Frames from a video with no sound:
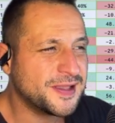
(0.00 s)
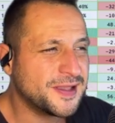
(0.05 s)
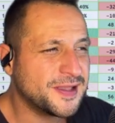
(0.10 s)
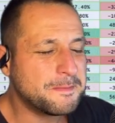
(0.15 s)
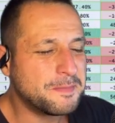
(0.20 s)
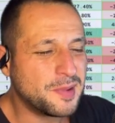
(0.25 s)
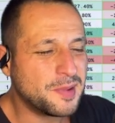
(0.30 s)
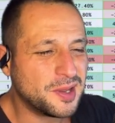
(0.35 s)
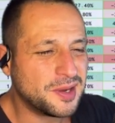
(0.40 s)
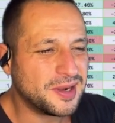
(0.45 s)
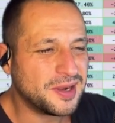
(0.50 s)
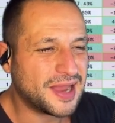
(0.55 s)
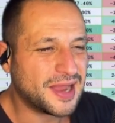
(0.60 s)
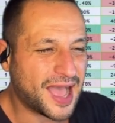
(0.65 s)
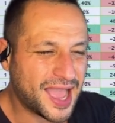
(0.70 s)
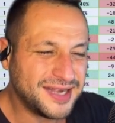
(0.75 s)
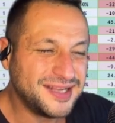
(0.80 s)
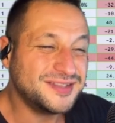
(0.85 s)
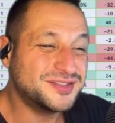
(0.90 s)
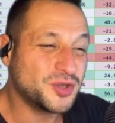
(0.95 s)
but I
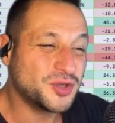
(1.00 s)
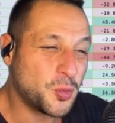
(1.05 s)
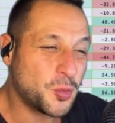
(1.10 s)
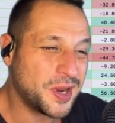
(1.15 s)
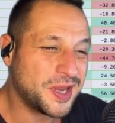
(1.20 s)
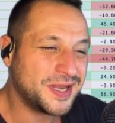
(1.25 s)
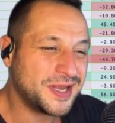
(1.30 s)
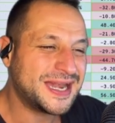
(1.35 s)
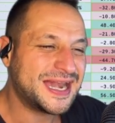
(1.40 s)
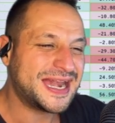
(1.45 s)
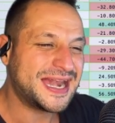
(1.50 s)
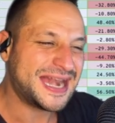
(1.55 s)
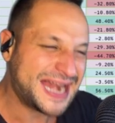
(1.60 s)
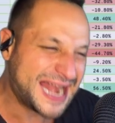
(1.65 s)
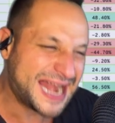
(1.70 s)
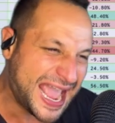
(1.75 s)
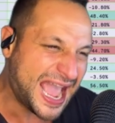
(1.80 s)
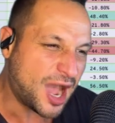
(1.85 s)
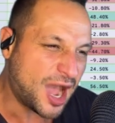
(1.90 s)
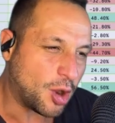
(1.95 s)
need to win
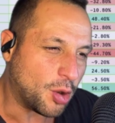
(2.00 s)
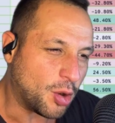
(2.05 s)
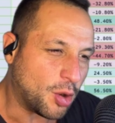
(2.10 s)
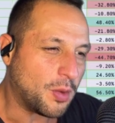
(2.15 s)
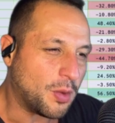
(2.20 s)
now.